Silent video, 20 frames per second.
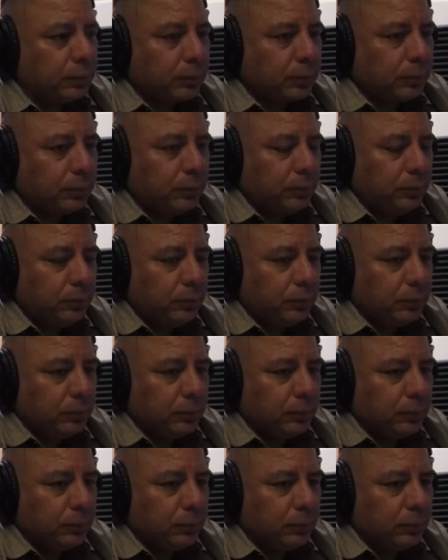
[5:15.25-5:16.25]

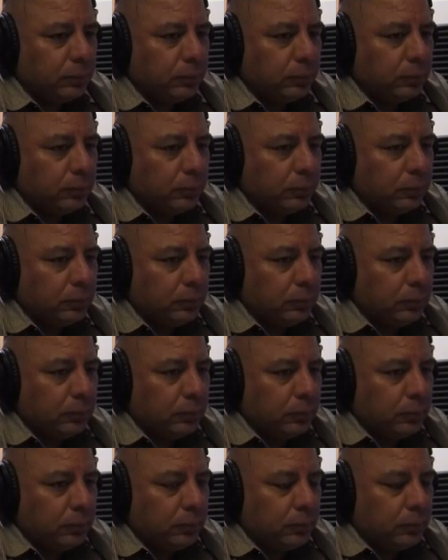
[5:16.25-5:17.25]

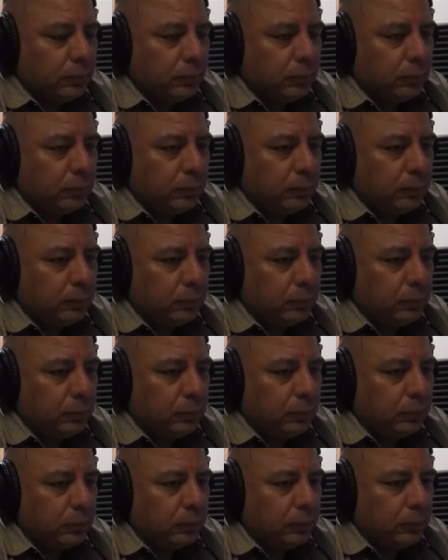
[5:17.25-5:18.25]

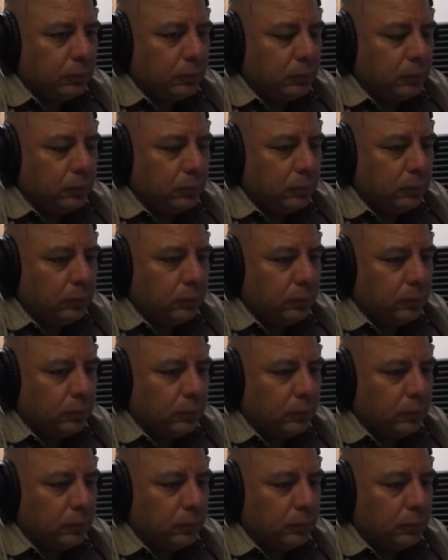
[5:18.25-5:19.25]

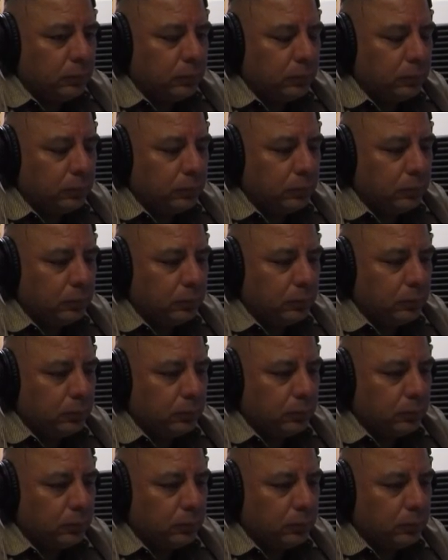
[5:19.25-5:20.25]

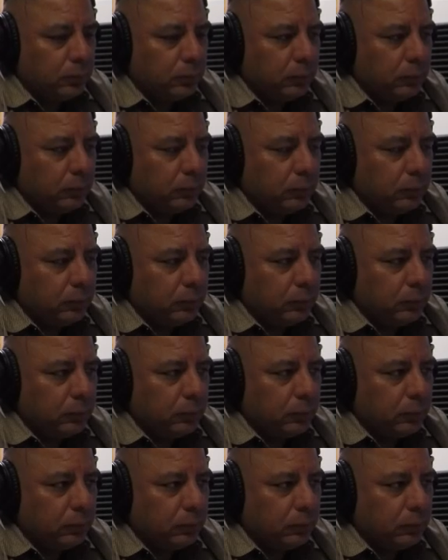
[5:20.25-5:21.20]
(not speaking)